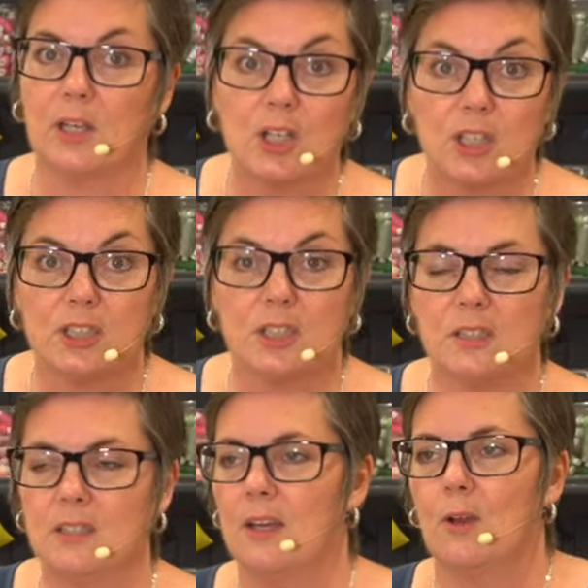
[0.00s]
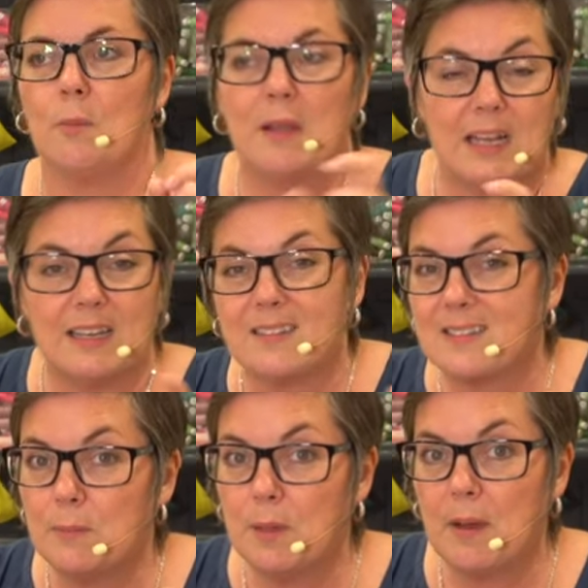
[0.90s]
a cushion, we make a little
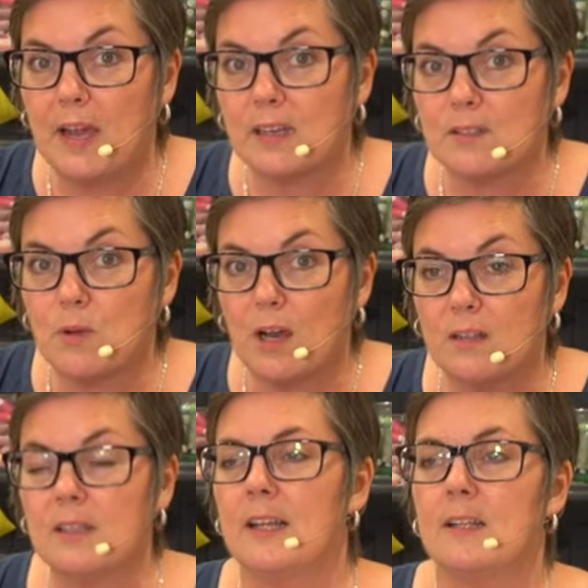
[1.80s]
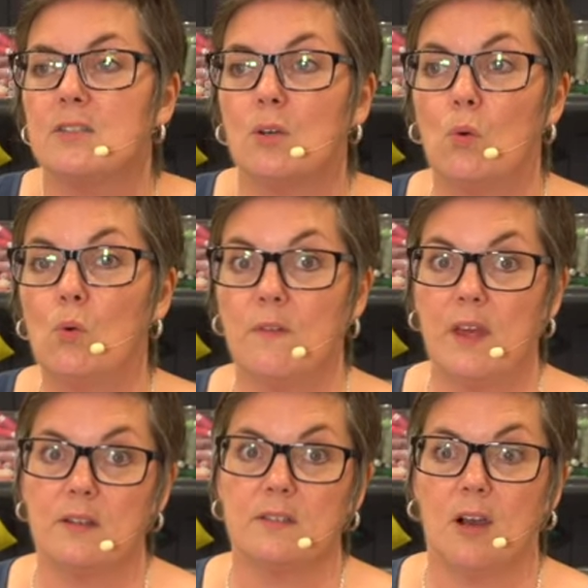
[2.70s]
zippy bag as well. So all of
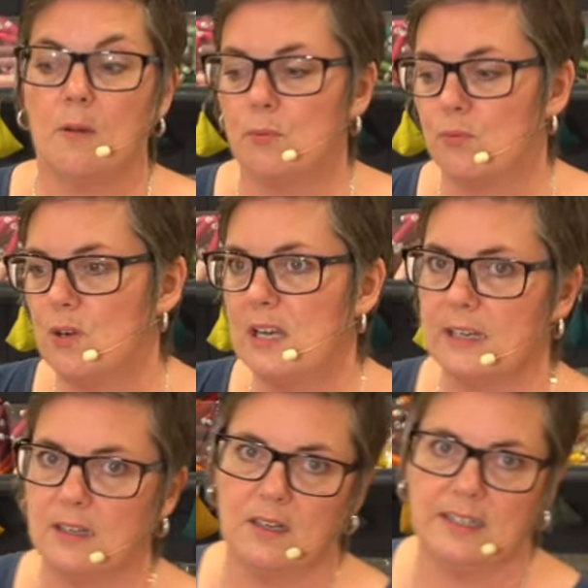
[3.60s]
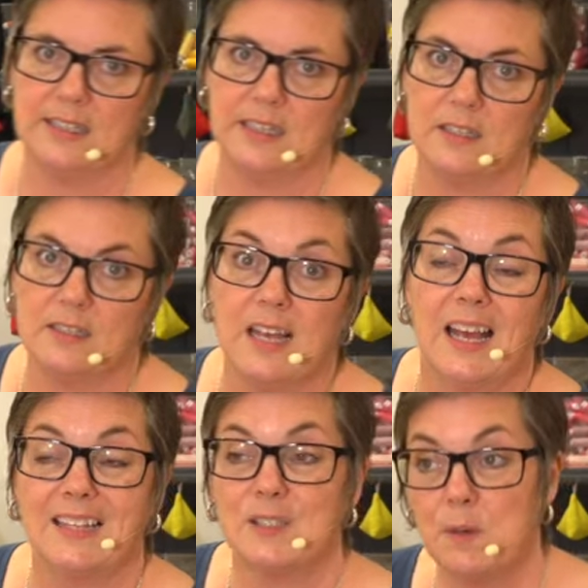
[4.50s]
those are brilliant ideas,
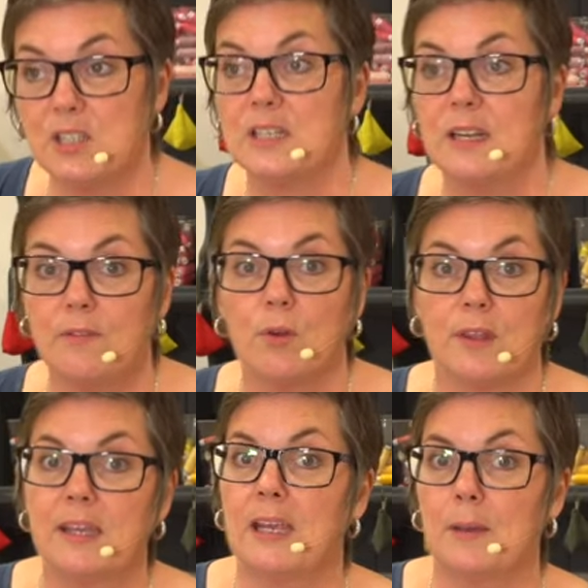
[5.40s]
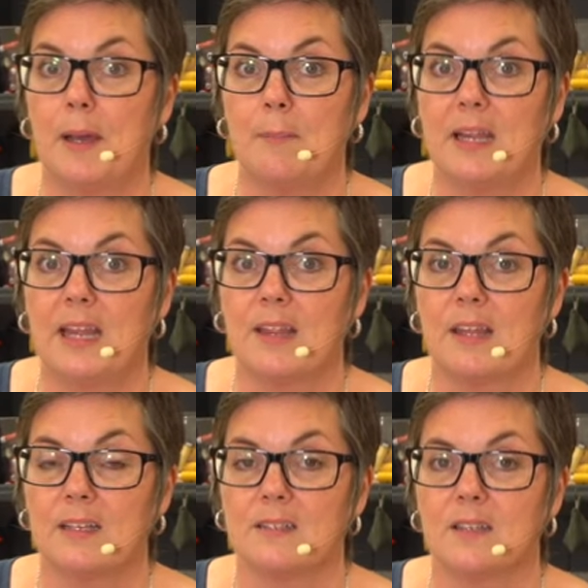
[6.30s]
especially if you're thinking about making
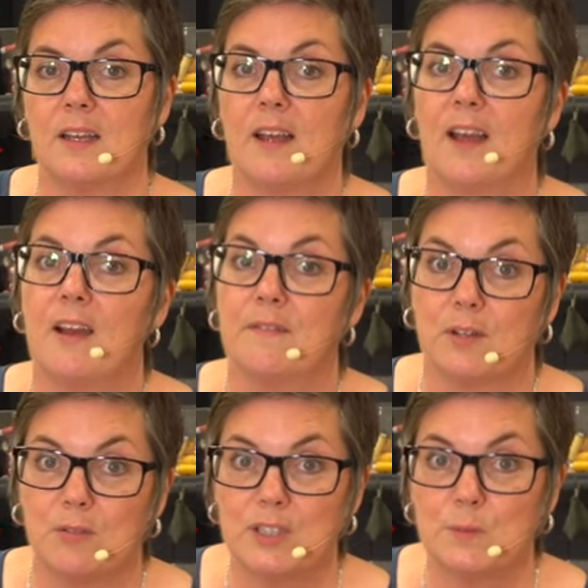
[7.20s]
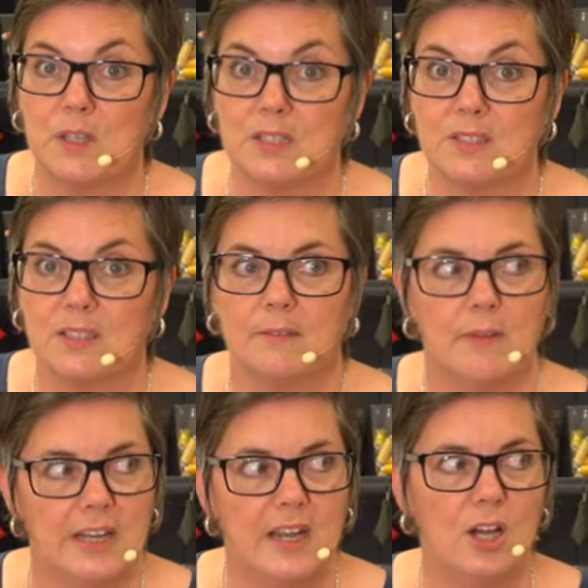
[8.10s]
things for Christmas.
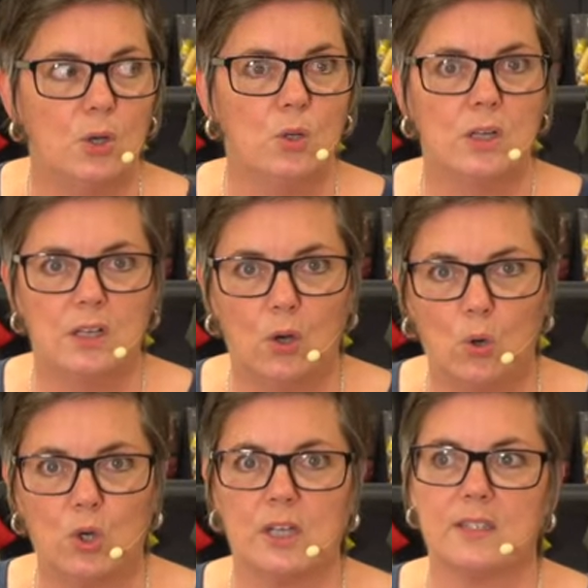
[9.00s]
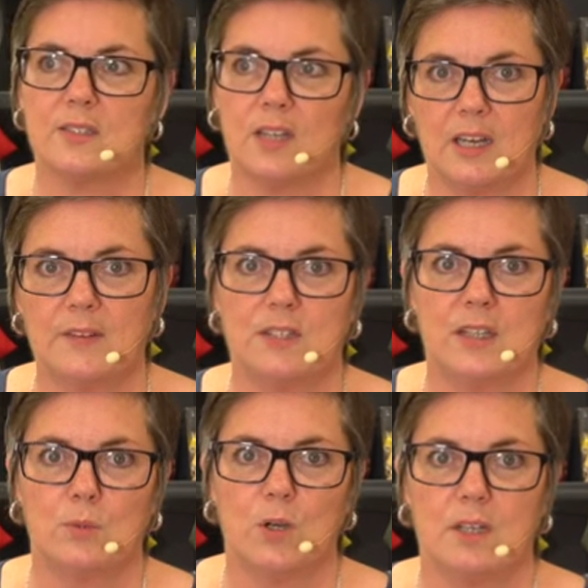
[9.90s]
I know, August, and I've
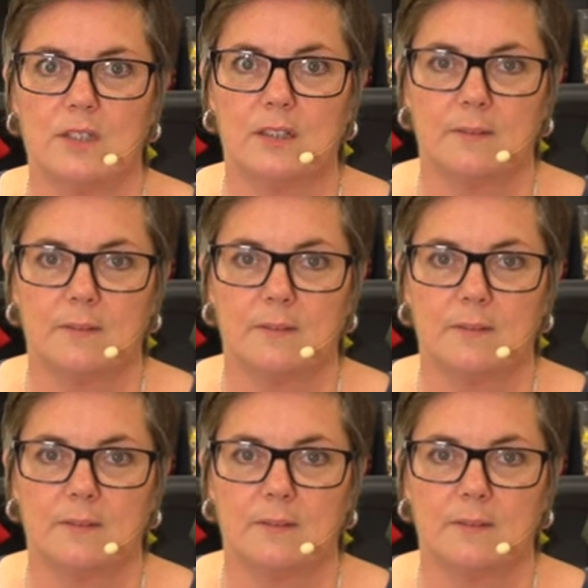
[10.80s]
said the word,